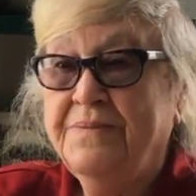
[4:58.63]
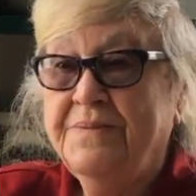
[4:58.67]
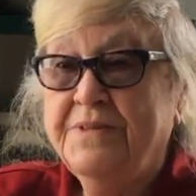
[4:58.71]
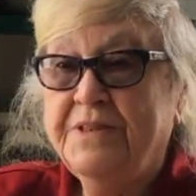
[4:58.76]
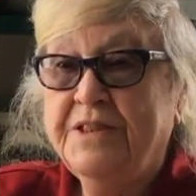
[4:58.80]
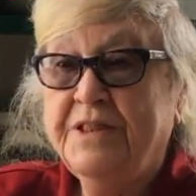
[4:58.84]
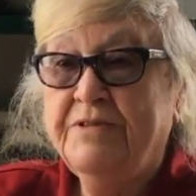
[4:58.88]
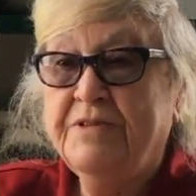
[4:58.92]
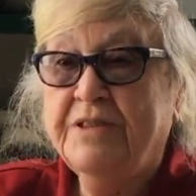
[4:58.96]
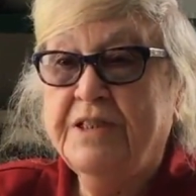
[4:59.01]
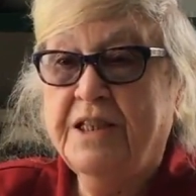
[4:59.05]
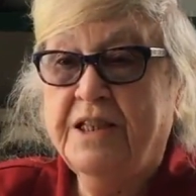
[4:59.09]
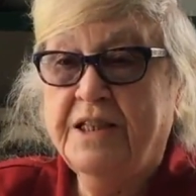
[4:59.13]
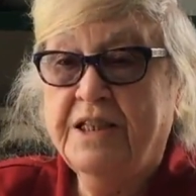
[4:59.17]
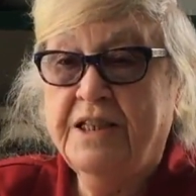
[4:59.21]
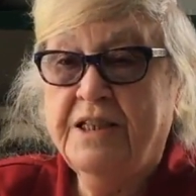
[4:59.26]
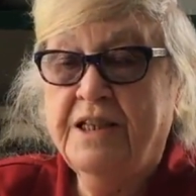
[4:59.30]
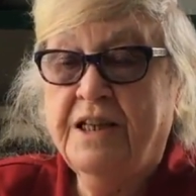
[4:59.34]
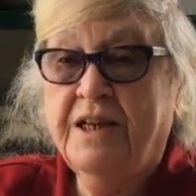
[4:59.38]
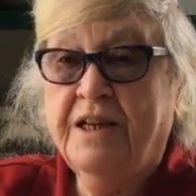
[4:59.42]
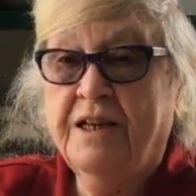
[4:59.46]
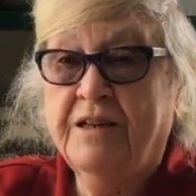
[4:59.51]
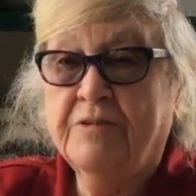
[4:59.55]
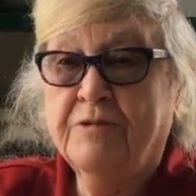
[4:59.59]
She was on a
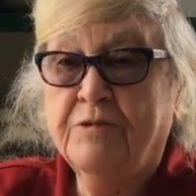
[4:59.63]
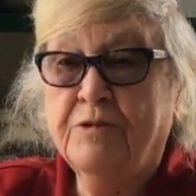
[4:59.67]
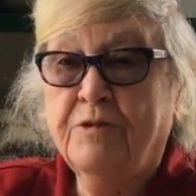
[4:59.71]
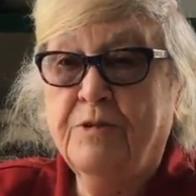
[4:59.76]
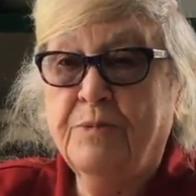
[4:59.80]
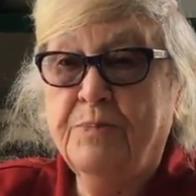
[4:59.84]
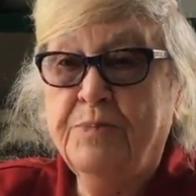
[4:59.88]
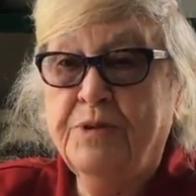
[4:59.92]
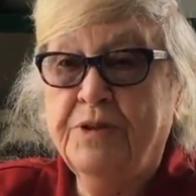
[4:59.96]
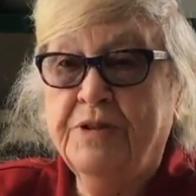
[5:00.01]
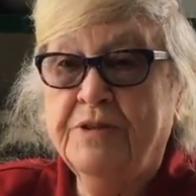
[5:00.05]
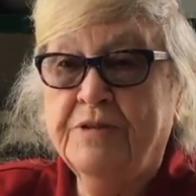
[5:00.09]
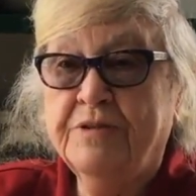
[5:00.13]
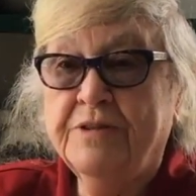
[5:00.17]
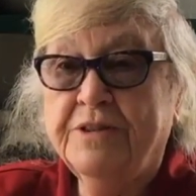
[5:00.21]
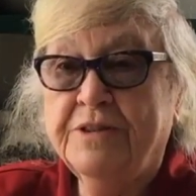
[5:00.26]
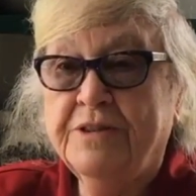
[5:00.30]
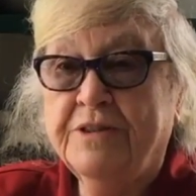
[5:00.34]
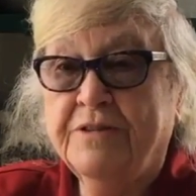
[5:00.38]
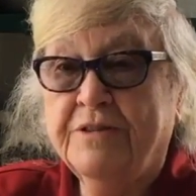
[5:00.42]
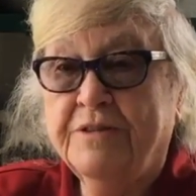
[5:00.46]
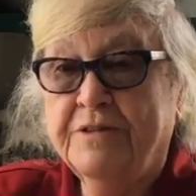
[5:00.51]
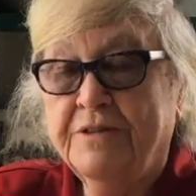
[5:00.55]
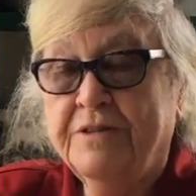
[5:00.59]
long rope,
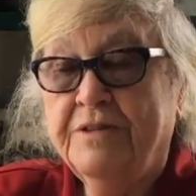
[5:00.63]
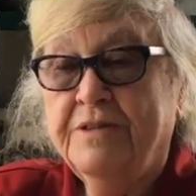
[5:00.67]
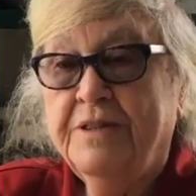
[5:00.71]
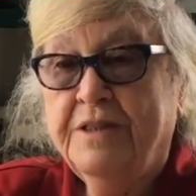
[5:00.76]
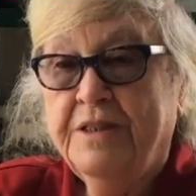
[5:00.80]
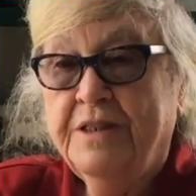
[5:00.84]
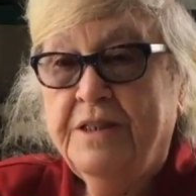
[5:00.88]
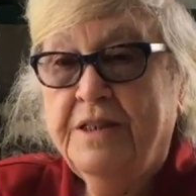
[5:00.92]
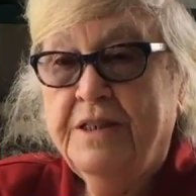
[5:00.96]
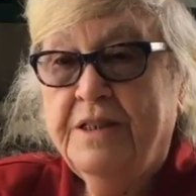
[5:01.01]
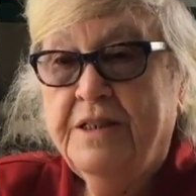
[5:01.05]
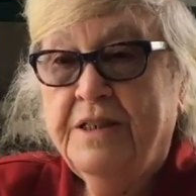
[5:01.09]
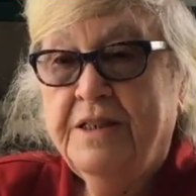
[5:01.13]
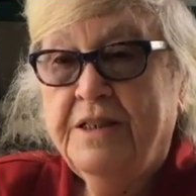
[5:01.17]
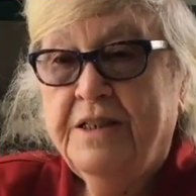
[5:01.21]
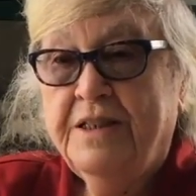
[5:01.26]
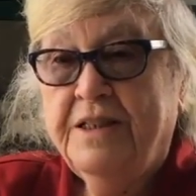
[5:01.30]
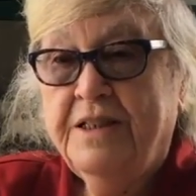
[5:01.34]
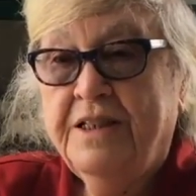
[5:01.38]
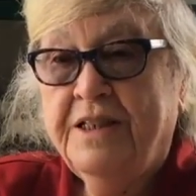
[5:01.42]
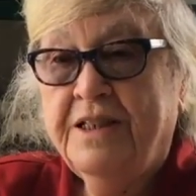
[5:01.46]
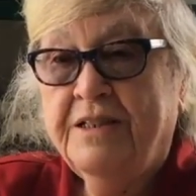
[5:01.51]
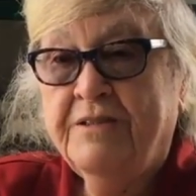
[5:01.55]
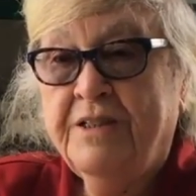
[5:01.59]
so
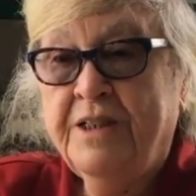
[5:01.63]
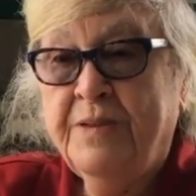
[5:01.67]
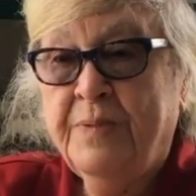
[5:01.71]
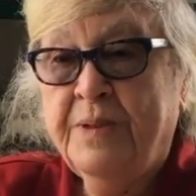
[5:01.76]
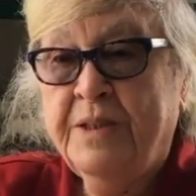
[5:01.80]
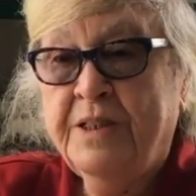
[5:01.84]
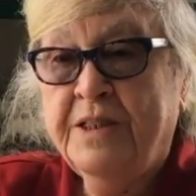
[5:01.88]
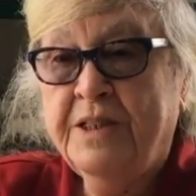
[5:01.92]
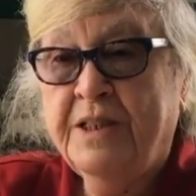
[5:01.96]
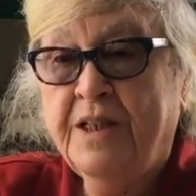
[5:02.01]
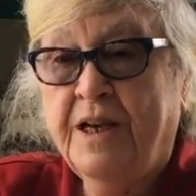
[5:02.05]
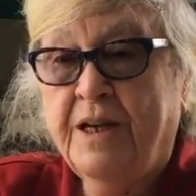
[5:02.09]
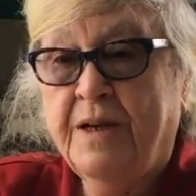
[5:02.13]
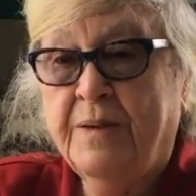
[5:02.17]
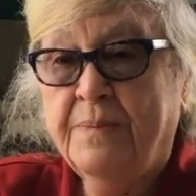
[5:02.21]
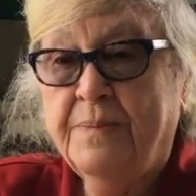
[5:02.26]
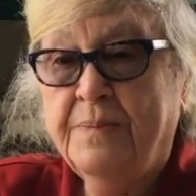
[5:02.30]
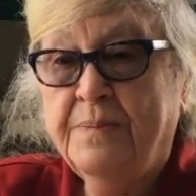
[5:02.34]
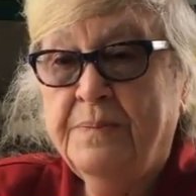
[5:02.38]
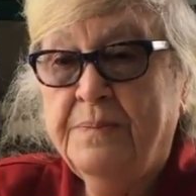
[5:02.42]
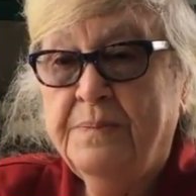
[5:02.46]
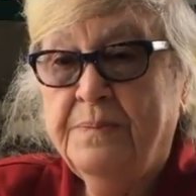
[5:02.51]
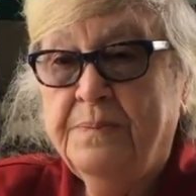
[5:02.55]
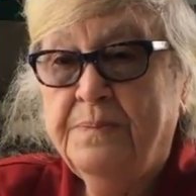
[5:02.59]
yeah, right up on
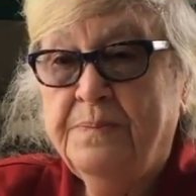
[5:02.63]
top.